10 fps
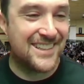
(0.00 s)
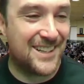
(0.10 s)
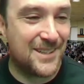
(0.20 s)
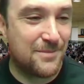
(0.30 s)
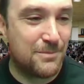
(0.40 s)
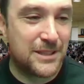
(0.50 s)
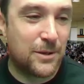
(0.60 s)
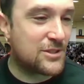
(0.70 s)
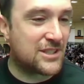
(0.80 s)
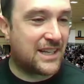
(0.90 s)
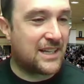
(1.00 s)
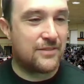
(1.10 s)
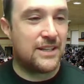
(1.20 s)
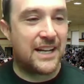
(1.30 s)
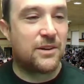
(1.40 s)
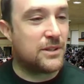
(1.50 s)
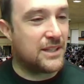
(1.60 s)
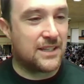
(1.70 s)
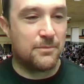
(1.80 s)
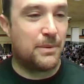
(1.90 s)
Um, but there was a kind of an
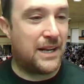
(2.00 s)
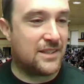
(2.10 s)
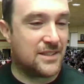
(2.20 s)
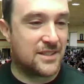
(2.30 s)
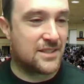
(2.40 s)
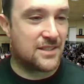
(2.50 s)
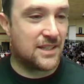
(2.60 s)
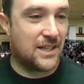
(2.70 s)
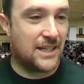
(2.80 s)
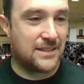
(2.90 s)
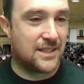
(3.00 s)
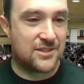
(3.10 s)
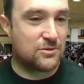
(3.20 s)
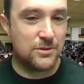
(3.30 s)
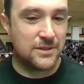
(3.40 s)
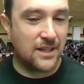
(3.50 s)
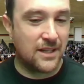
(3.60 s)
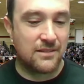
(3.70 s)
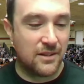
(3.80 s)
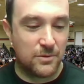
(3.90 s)
equity and a balance uh, at that school that I
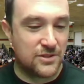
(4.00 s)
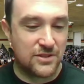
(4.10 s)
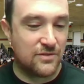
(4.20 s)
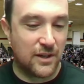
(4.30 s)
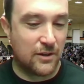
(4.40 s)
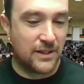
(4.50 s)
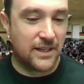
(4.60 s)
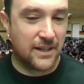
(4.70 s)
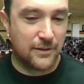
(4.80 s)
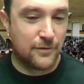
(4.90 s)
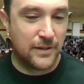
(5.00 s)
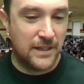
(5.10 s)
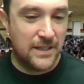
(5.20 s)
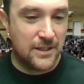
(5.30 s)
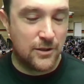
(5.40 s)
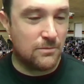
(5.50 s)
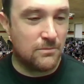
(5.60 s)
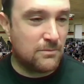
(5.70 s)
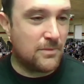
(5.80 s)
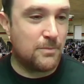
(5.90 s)
thought was just very kind of, you know,
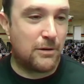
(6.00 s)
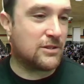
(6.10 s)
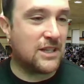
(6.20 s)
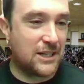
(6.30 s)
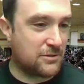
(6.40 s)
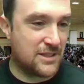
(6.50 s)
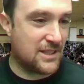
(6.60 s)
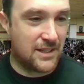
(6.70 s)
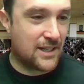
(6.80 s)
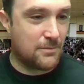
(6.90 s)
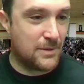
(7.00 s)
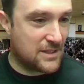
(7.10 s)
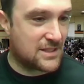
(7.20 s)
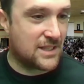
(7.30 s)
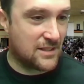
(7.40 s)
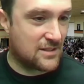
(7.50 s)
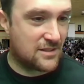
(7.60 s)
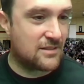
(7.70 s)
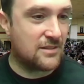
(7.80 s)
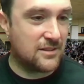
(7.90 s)
meritocracy and kind of made sense.